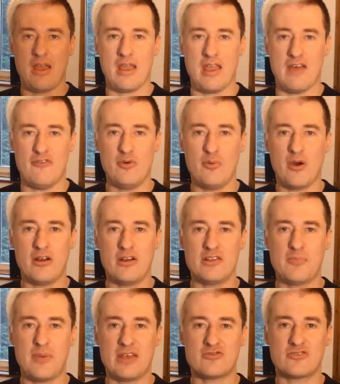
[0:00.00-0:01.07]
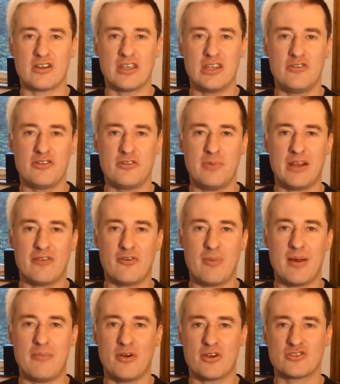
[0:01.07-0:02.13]
Hey everyone, it's baze.djunkiii transmitting
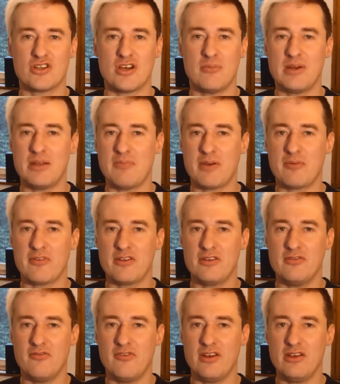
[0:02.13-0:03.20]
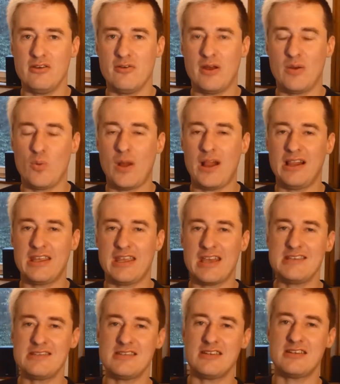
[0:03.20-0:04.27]
from Hamburg, Germany, back with a new video. And well,
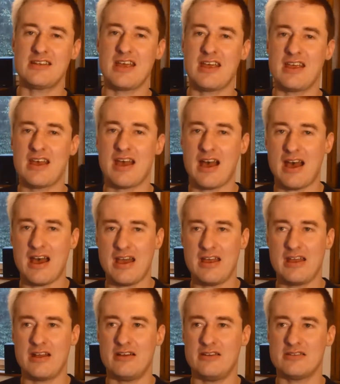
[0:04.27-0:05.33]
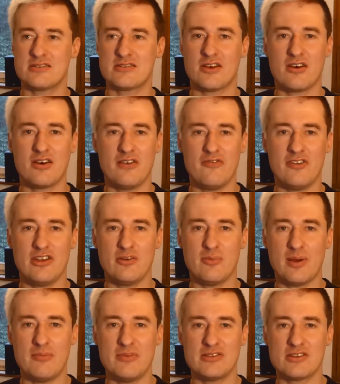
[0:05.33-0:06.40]
yesterday I saw a video
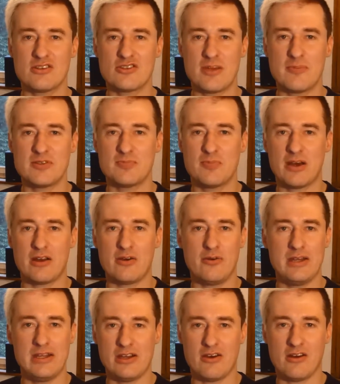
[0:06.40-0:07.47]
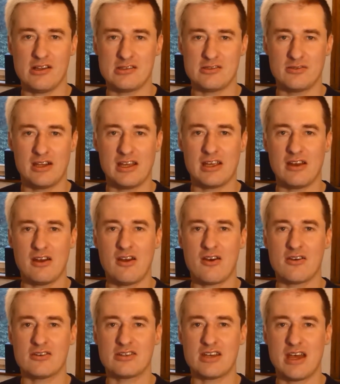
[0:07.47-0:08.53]
by Mr. James Buttery, also like a
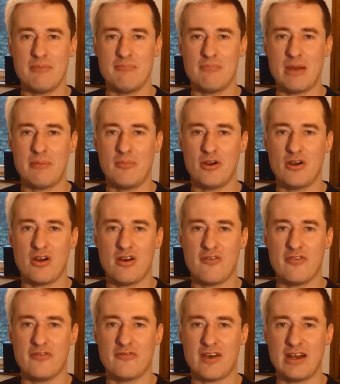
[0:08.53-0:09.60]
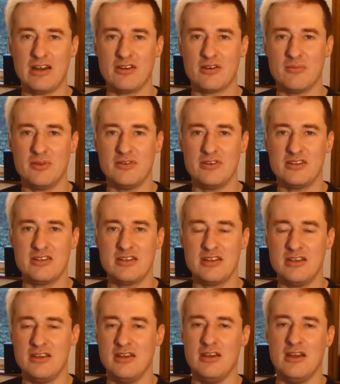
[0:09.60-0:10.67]
longtime member of the vinyl
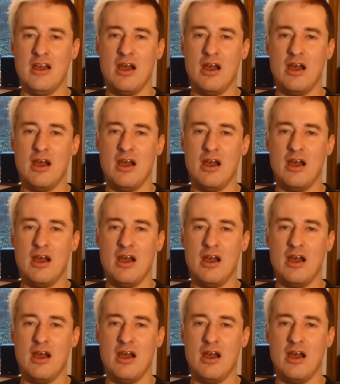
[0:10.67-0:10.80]
community,